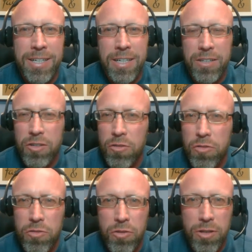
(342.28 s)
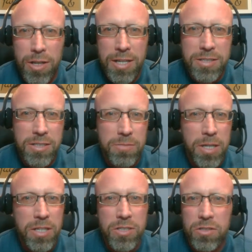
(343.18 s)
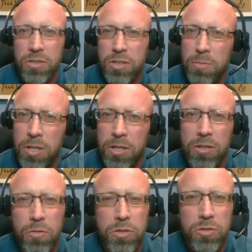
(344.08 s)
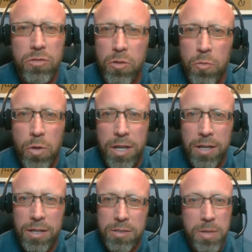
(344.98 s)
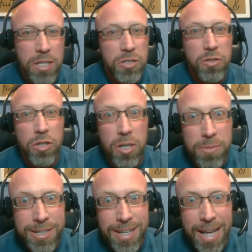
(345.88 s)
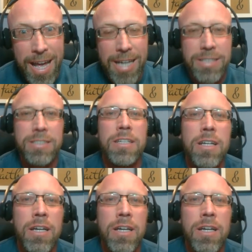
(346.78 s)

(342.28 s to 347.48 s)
they're going through their lessons, making sure they're coming in or doing their weigh-ins, making sure they're coming to class.